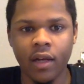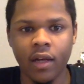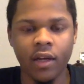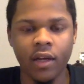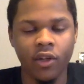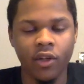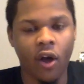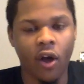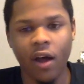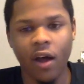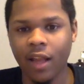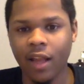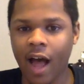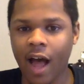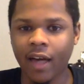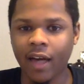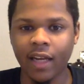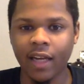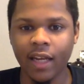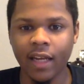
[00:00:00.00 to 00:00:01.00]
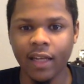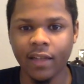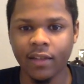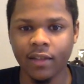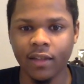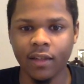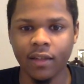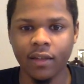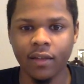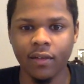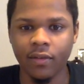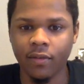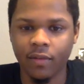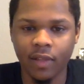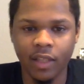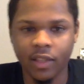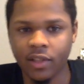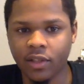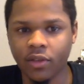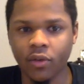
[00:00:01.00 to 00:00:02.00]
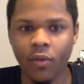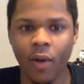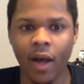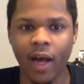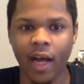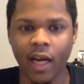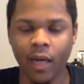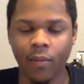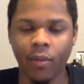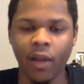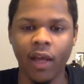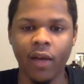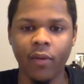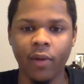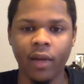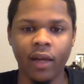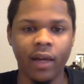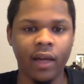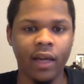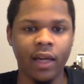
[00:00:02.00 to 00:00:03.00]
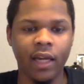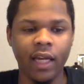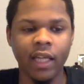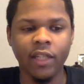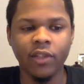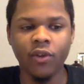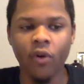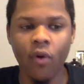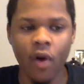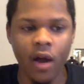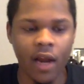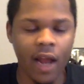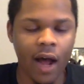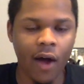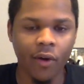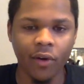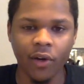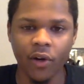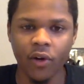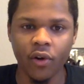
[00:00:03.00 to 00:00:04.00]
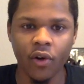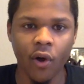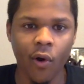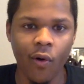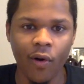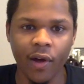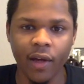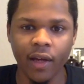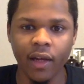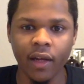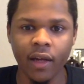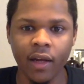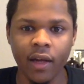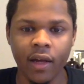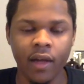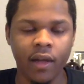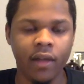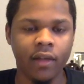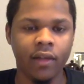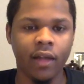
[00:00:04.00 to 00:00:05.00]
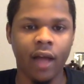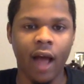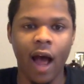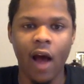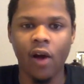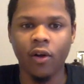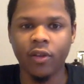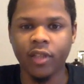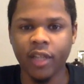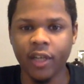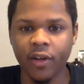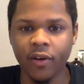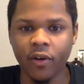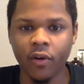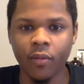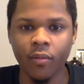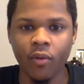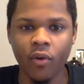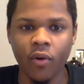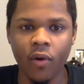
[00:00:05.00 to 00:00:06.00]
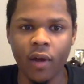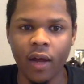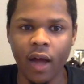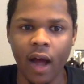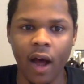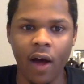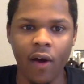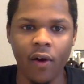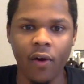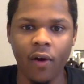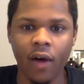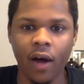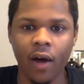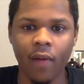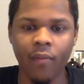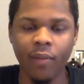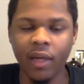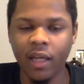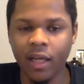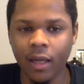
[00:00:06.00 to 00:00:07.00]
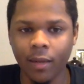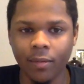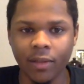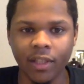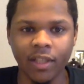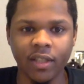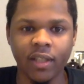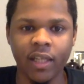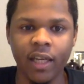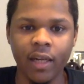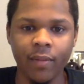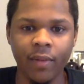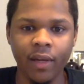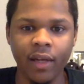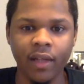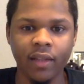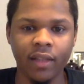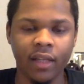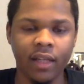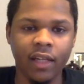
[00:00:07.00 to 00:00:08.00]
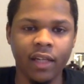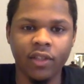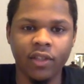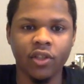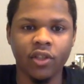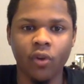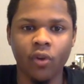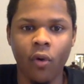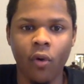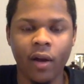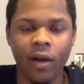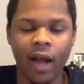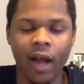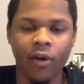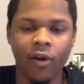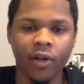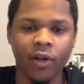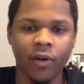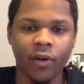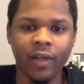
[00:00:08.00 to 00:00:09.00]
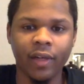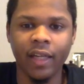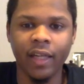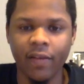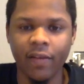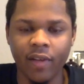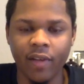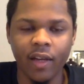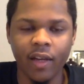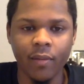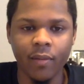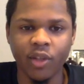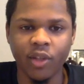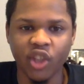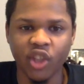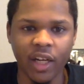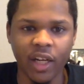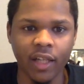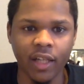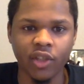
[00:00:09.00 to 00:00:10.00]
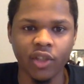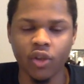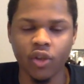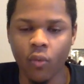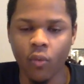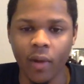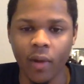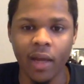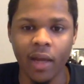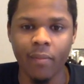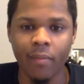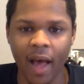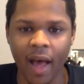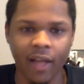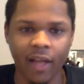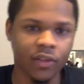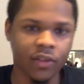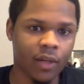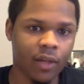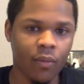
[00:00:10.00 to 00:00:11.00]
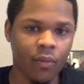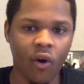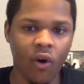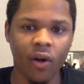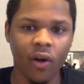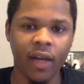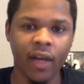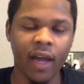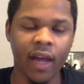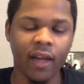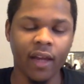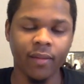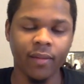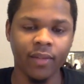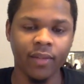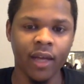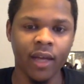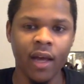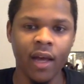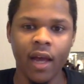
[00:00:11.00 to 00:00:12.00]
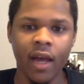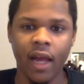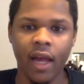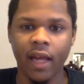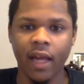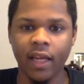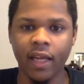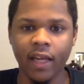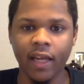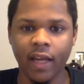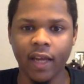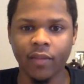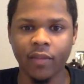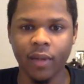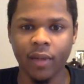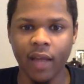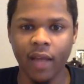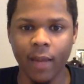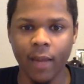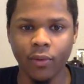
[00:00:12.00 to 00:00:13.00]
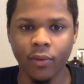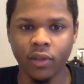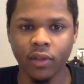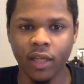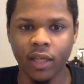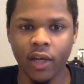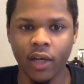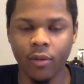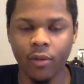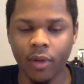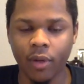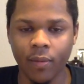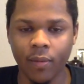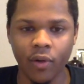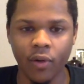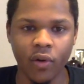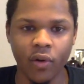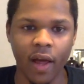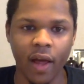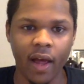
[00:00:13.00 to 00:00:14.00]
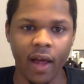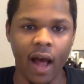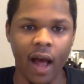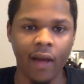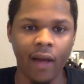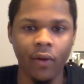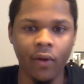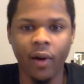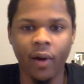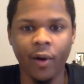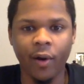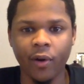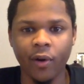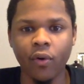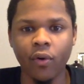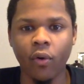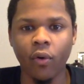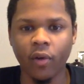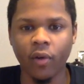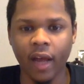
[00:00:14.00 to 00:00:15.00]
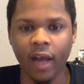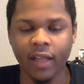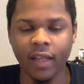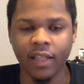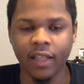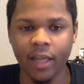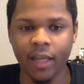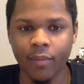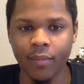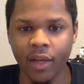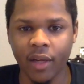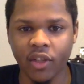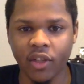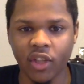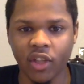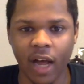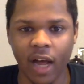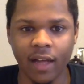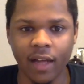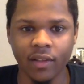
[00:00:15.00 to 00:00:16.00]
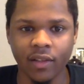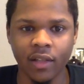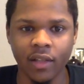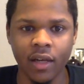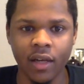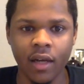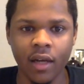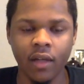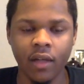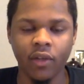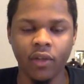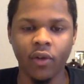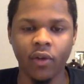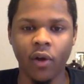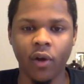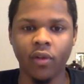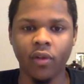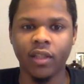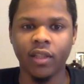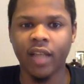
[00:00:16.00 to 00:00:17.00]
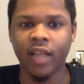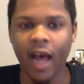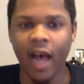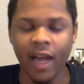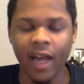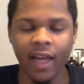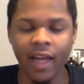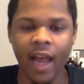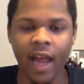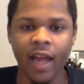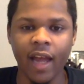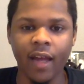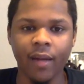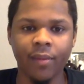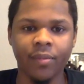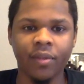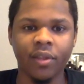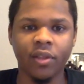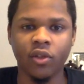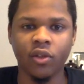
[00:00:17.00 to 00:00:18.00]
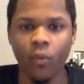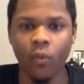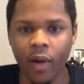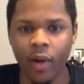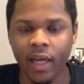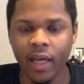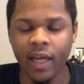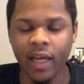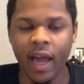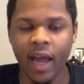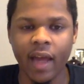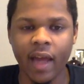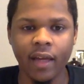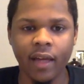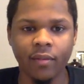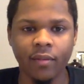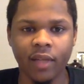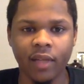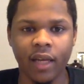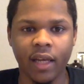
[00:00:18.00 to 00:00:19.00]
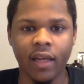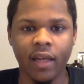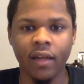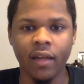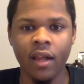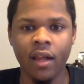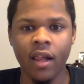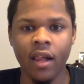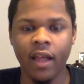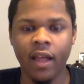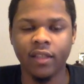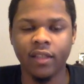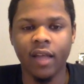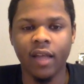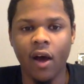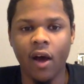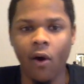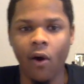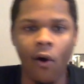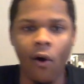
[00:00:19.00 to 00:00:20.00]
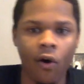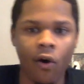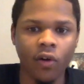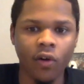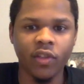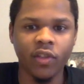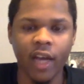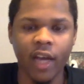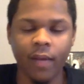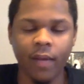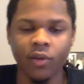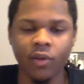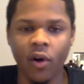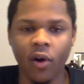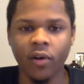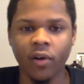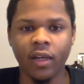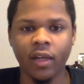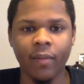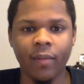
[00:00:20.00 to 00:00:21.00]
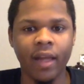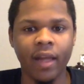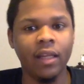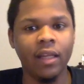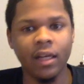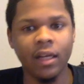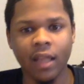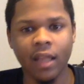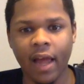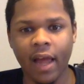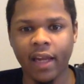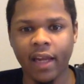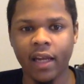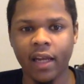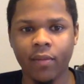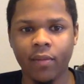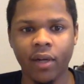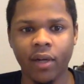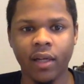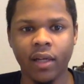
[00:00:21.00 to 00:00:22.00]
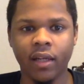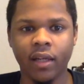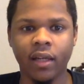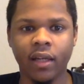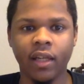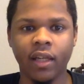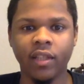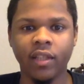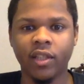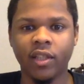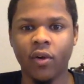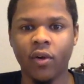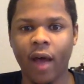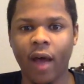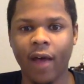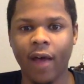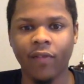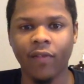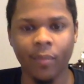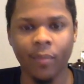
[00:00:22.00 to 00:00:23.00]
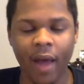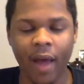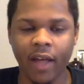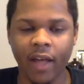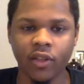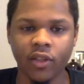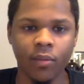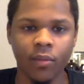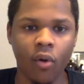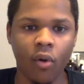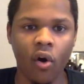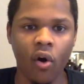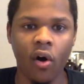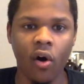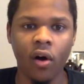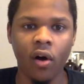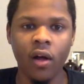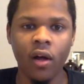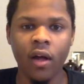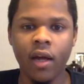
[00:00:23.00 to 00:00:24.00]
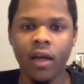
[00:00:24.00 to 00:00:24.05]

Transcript: y'all locked into this is who I got to play with. And he's going out there knowing how terrible and how beat up this team is. And he's just going out there and giving them a chance to win basketball games. And he has been able to help them do that. I know Eric Gordon has hit big shots, you know, to tie games and to win games. And it's not all James Harden. It may look like it, but he still have to pass the ball.